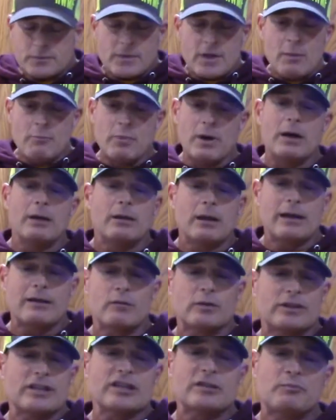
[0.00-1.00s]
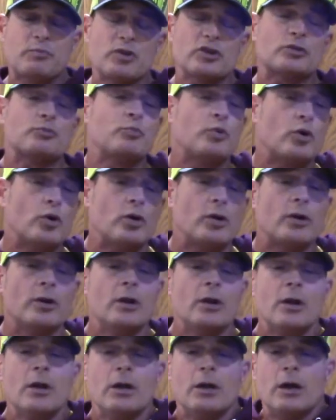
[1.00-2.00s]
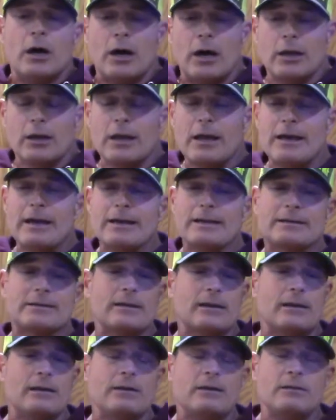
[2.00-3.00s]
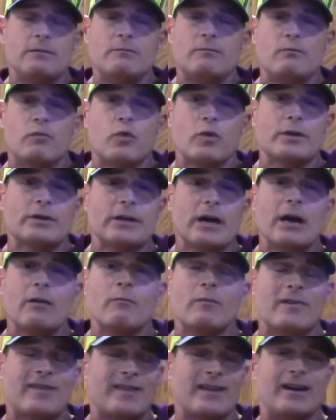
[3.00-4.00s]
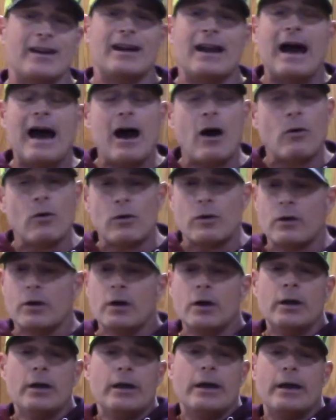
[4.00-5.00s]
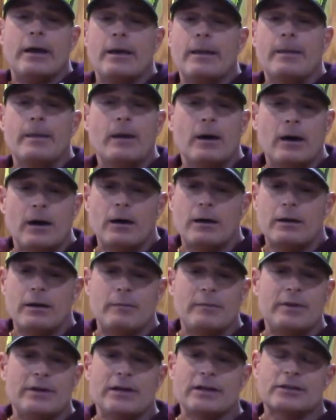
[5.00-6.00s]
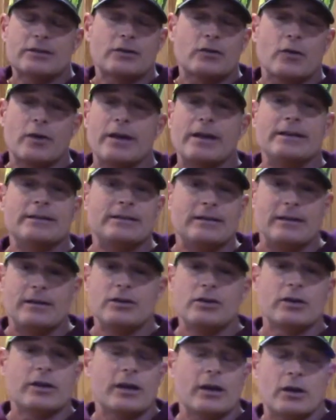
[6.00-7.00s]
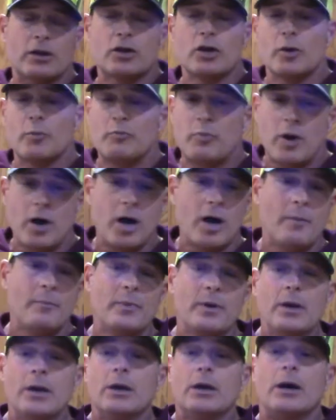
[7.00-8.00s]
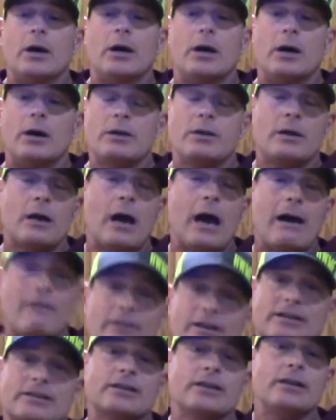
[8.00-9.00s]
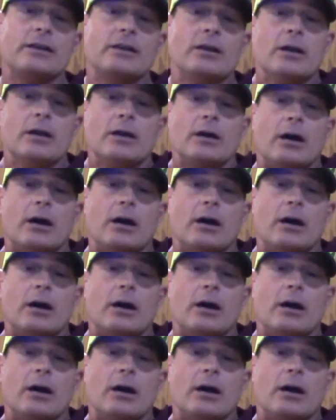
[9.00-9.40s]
like with this push-pull legs, we're done within an hour, and I mean, it's crazy, and you get a good pump. Obviously,